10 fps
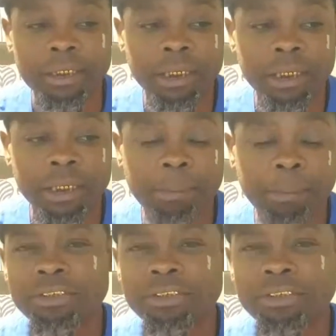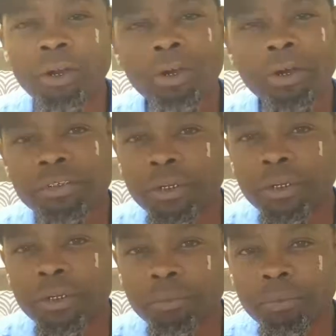it makes your heart a
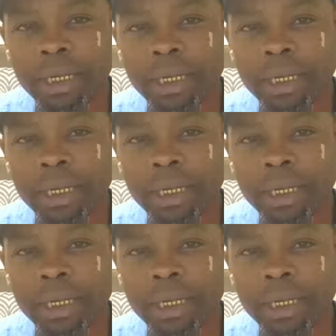certain way.